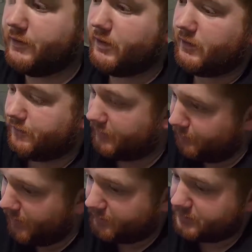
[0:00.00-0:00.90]
enough that the
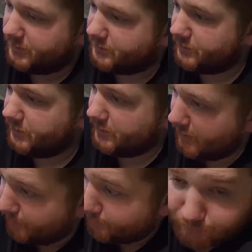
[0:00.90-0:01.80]
mount sticks good
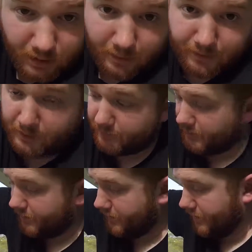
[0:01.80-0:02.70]
and plop it on
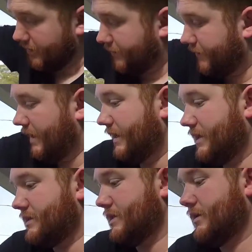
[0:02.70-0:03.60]
there. That
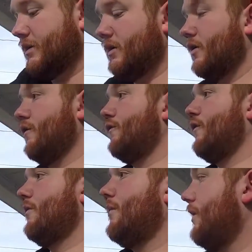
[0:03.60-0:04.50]
easy.
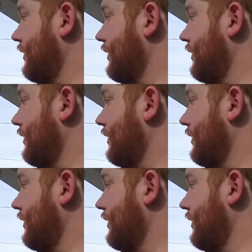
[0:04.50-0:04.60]
Front mount,